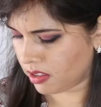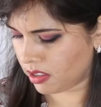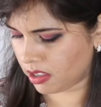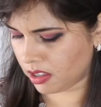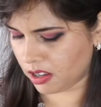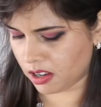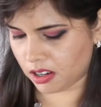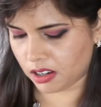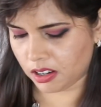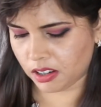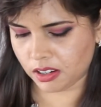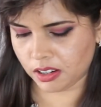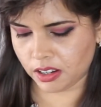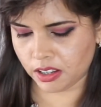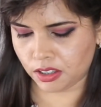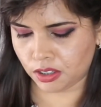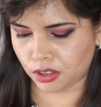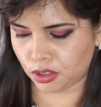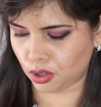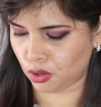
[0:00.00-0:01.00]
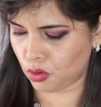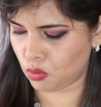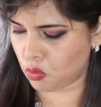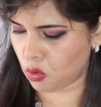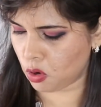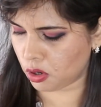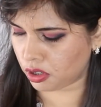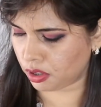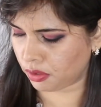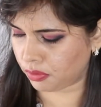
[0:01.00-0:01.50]
Third, let's do
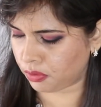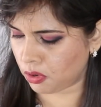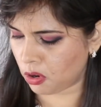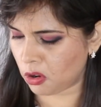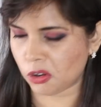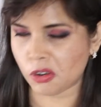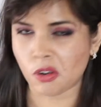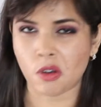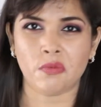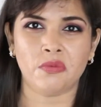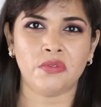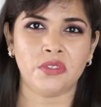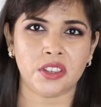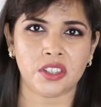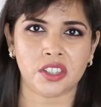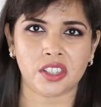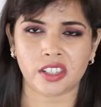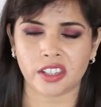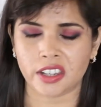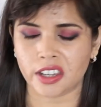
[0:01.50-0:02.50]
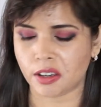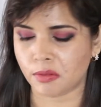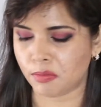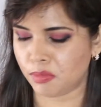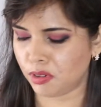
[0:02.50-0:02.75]
waterfall, obviously a